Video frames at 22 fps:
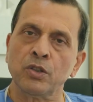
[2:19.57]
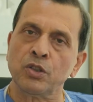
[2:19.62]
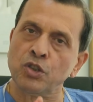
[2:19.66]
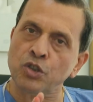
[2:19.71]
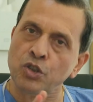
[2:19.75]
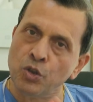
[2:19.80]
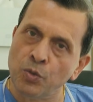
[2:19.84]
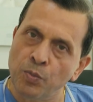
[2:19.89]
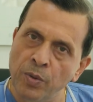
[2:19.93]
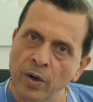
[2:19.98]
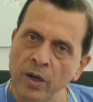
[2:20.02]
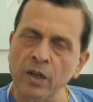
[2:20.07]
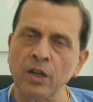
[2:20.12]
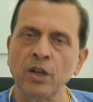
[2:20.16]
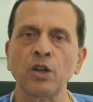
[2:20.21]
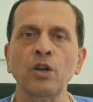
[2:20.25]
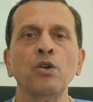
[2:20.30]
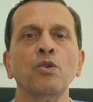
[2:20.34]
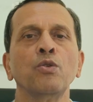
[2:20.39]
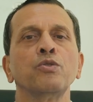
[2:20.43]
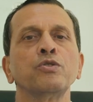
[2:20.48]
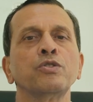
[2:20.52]

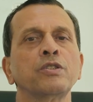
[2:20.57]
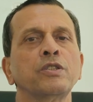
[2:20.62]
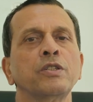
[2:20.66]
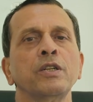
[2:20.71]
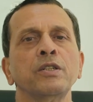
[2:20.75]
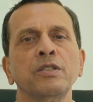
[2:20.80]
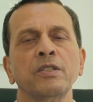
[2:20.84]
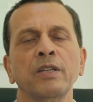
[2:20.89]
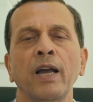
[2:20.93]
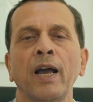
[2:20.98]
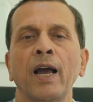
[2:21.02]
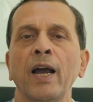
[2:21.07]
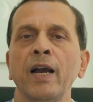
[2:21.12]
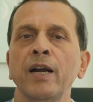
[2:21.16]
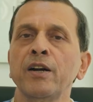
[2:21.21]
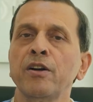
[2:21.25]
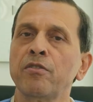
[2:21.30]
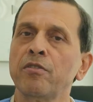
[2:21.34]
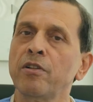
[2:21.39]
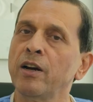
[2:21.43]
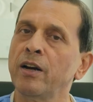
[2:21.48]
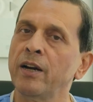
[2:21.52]
tuberculosis
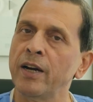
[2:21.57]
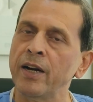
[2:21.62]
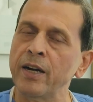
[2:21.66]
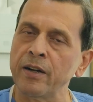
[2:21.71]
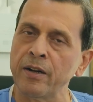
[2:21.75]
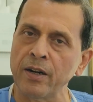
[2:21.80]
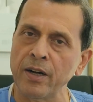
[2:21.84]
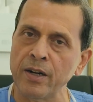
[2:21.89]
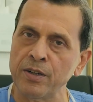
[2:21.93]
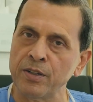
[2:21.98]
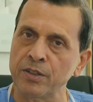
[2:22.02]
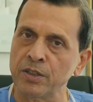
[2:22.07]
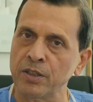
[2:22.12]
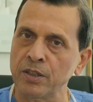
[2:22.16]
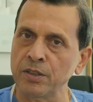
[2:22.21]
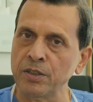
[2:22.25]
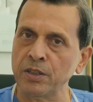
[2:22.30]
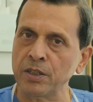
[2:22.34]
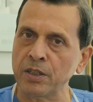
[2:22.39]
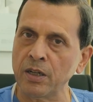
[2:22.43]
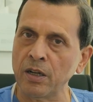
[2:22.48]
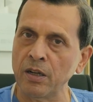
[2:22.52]
and related
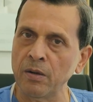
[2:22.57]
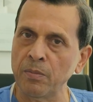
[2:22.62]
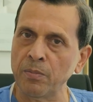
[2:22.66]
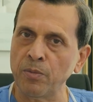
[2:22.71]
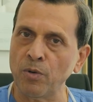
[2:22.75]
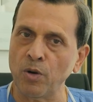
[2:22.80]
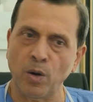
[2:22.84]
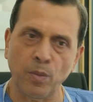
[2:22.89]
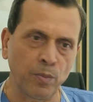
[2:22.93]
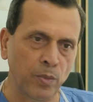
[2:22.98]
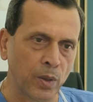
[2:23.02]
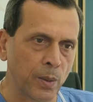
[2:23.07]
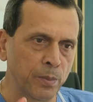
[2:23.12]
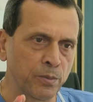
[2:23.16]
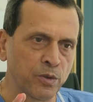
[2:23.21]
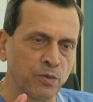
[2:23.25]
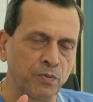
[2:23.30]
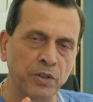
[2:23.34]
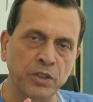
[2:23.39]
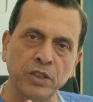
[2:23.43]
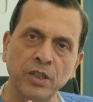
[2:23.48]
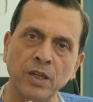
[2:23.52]
surgical problems
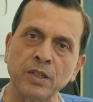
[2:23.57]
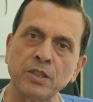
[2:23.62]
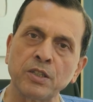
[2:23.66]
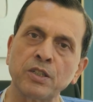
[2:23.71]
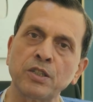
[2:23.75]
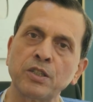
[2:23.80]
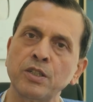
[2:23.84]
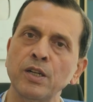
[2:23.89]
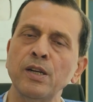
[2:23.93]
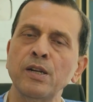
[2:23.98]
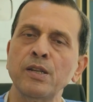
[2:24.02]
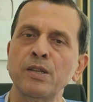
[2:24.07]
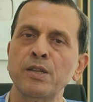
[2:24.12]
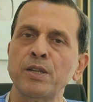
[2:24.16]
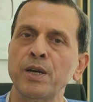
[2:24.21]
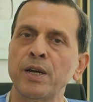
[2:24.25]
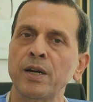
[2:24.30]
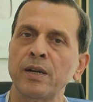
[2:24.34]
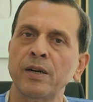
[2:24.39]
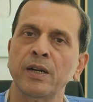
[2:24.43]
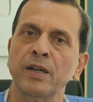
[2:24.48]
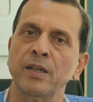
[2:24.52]
which are still
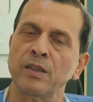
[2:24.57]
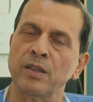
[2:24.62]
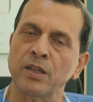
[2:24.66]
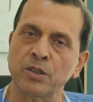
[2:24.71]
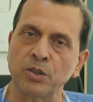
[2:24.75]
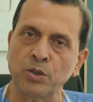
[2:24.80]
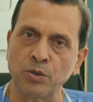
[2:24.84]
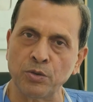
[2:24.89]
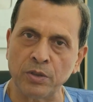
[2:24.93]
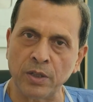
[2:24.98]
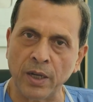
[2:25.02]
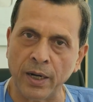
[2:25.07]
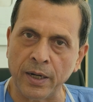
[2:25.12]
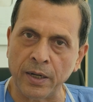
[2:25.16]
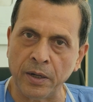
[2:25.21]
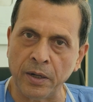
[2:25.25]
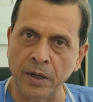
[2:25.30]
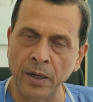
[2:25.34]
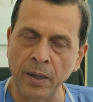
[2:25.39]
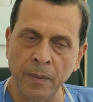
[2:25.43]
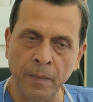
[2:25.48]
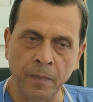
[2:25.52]
there in the
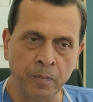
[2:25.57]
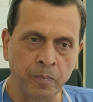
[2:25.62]
society.